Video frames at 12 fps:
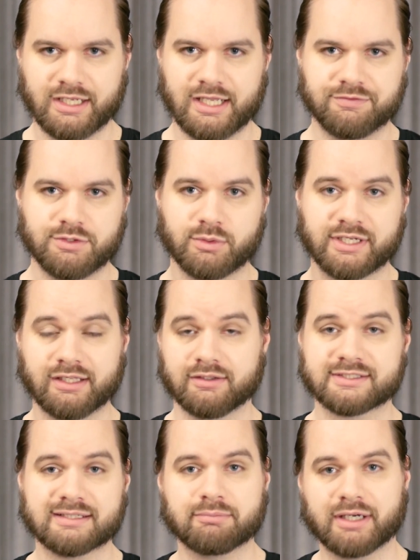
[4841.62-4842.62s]
if you kill
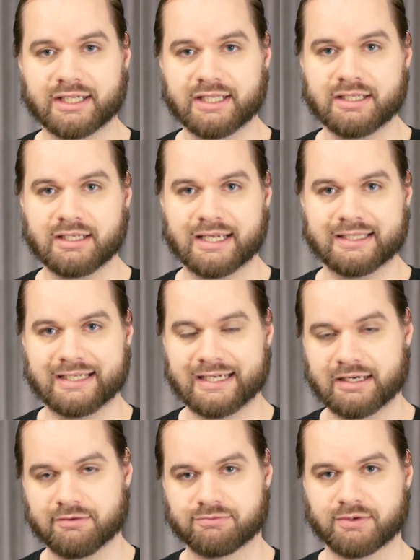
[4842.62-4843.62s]
somebody and they
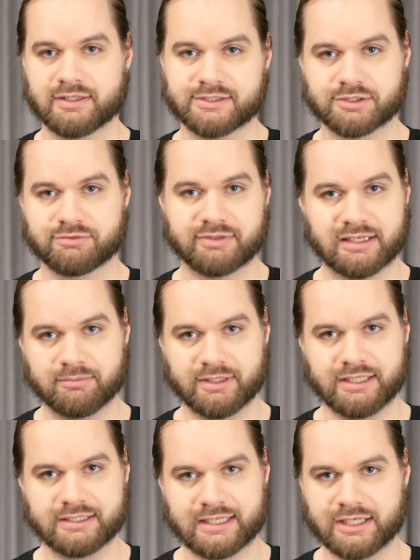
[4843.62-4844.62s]
have friends or
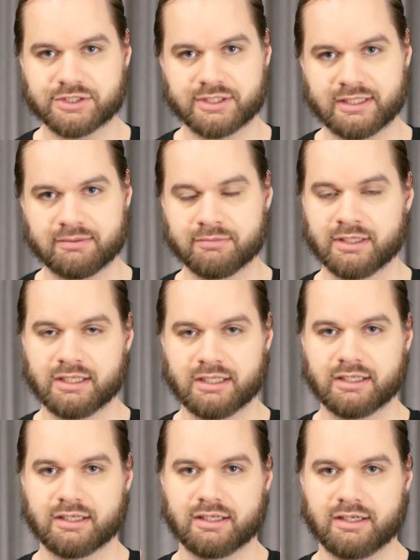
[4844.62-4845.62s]
family attached to them,
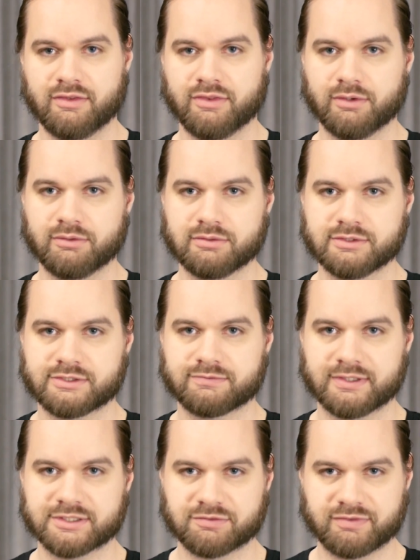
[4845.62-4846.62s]
those
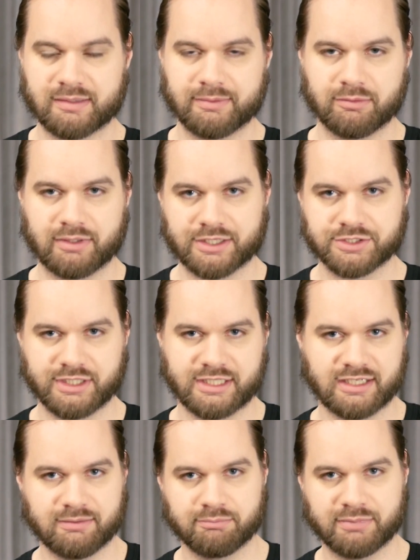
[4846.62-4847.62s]
friends or family will actually
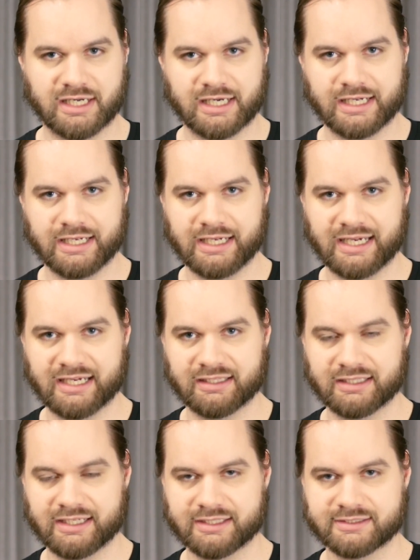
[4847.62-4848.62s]
come by
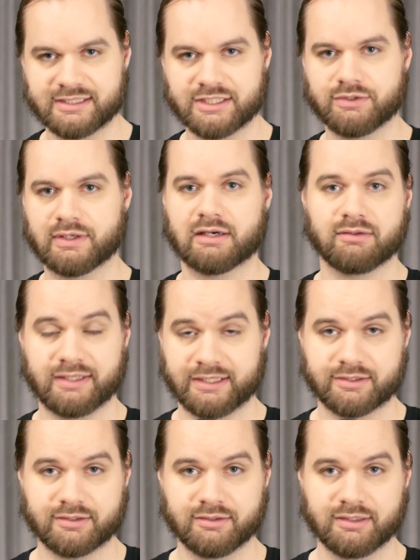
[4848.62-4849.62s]
and like seek you out
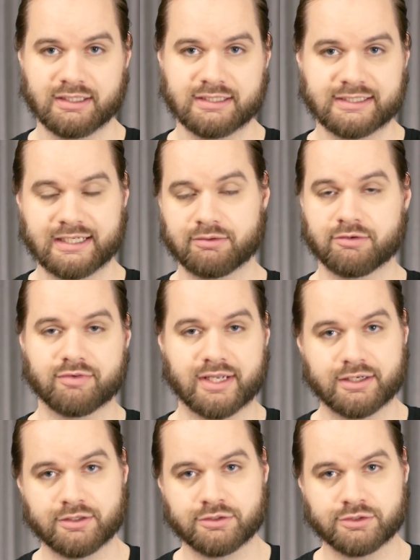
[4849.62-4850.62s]
later to get
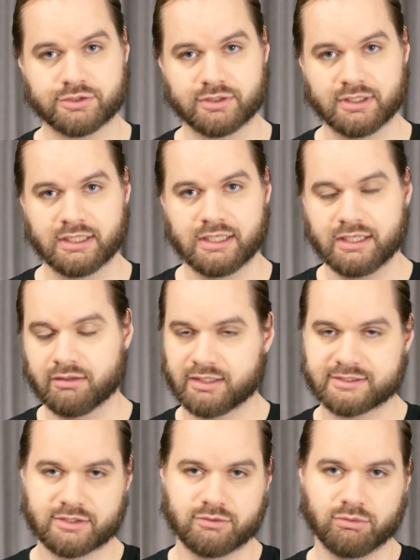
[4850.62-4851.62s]
revenge. And
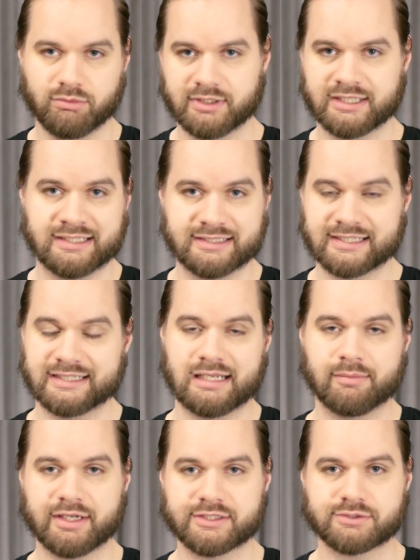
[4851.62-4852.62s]
lots of cool
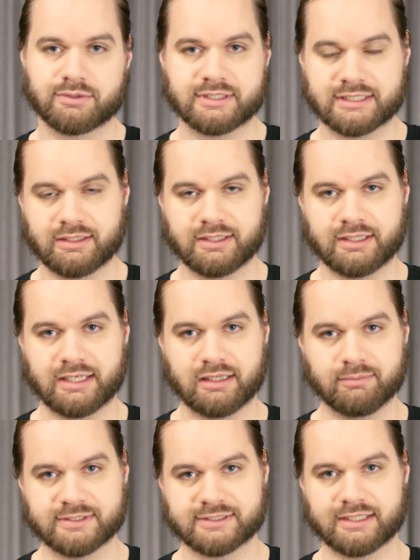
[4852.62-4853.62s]
dynamic storytelling
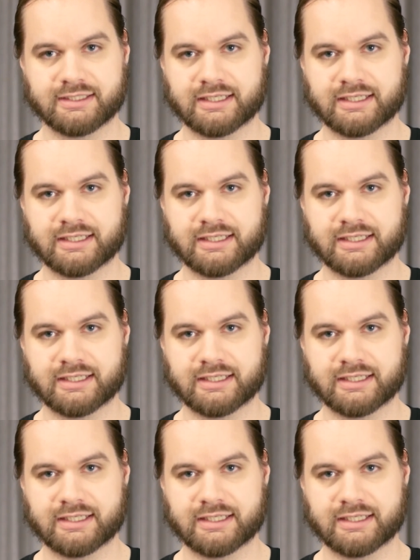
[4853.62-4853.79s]
elements like